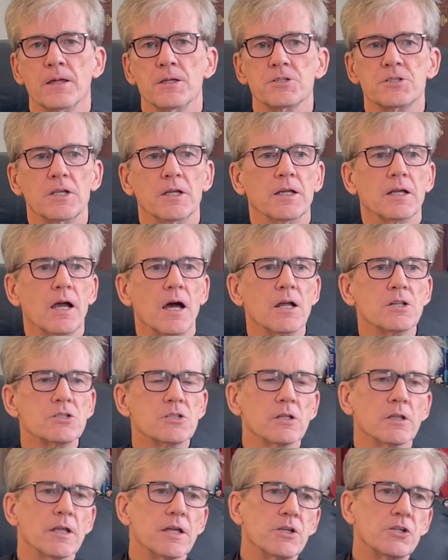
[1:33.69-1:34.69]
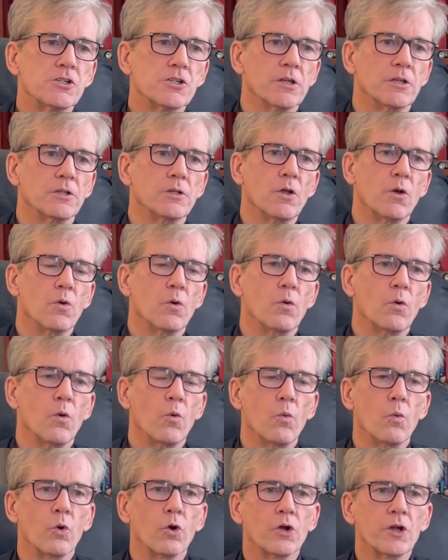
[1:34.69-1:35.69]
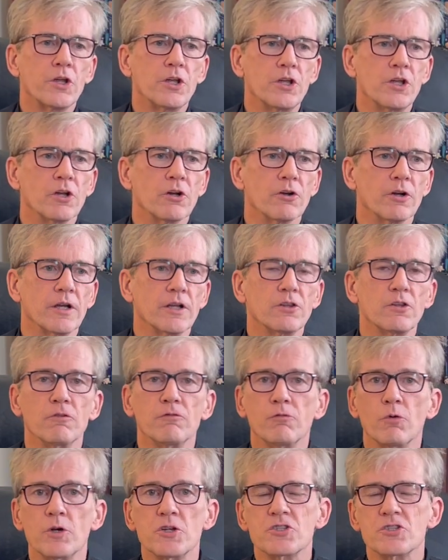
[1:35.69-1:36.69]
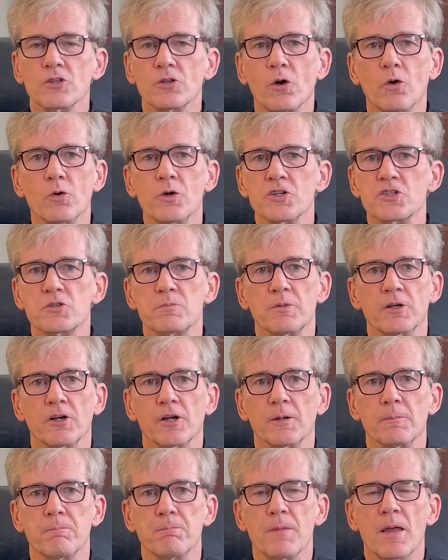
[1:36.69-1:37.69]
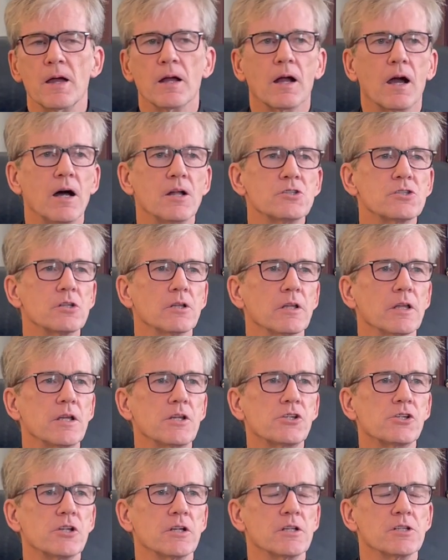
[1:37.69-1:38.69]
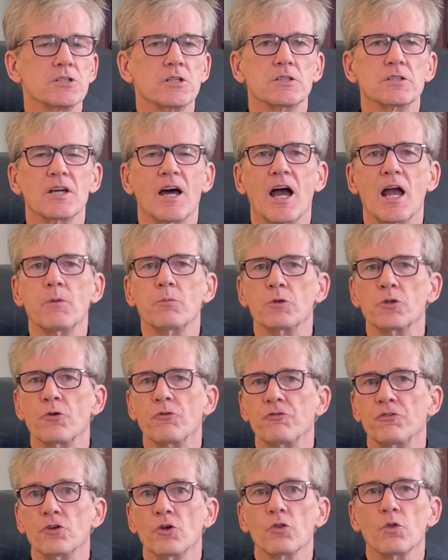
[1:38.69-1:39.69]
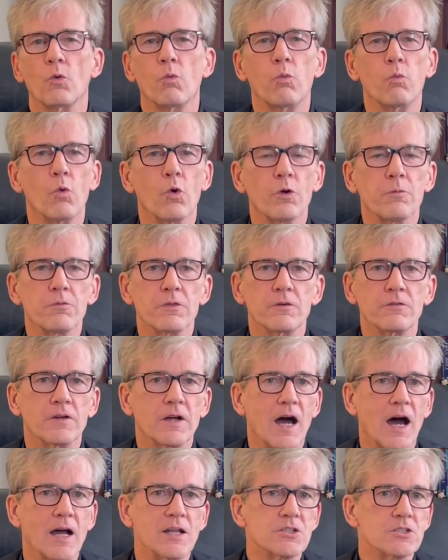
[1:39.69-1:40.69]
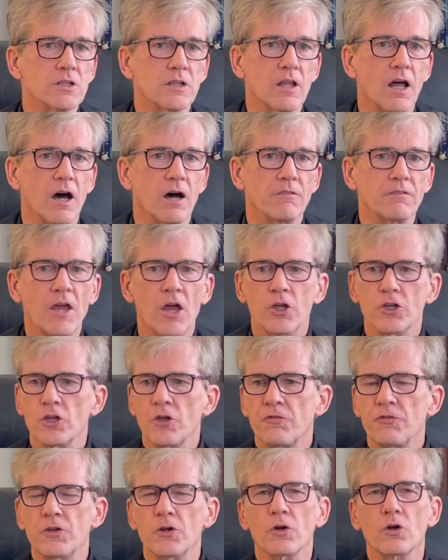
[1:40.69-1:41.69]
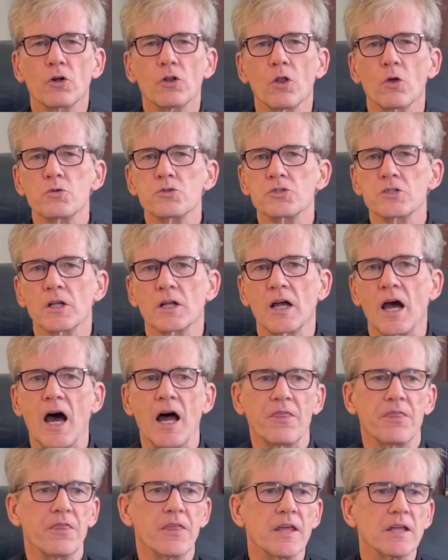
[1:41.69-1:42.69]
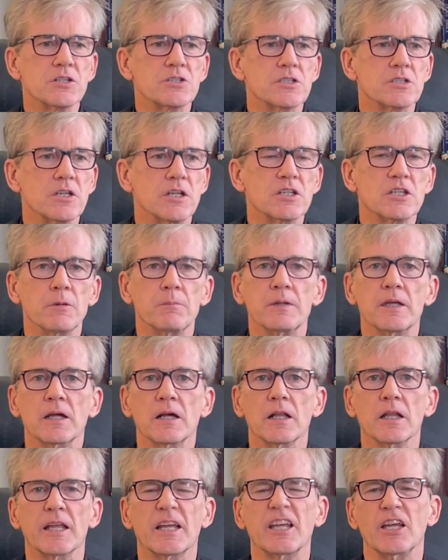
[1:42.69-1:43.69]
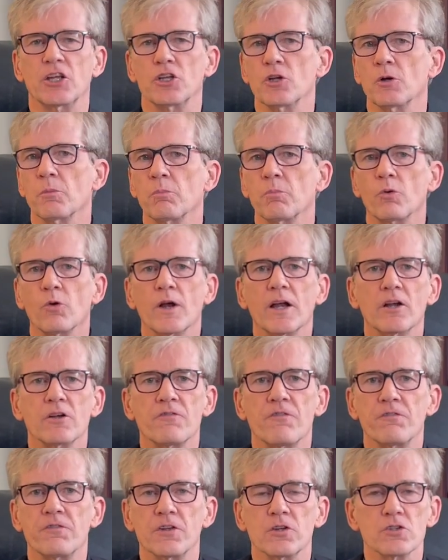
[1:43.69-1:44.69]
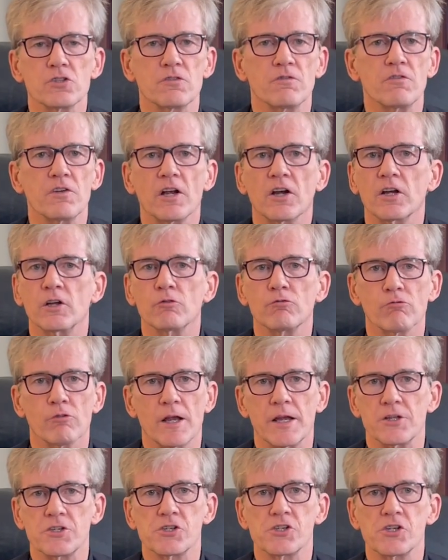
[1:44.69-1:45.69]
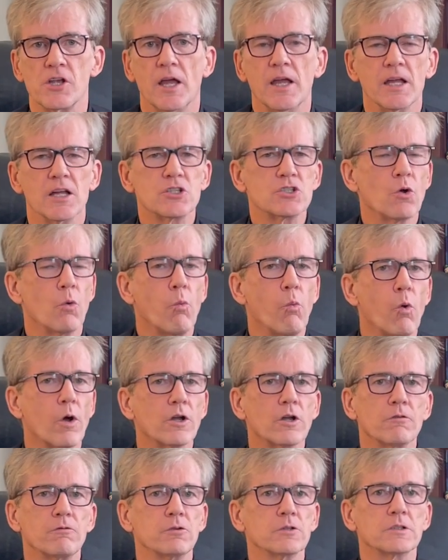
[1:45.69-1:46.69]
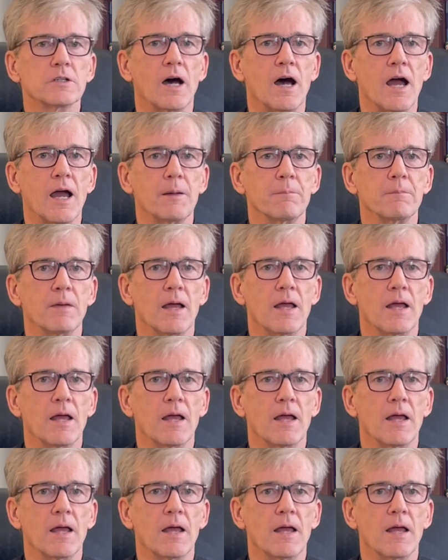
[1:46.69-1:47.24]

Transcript: See, in consolation, we're hearing the voice of the Holy Spirit. Consolation is a time where you feel the warmth of God's love. You feel close to God. Things seem to be clicking. Your prayer feels very rich. It's a wonderful time.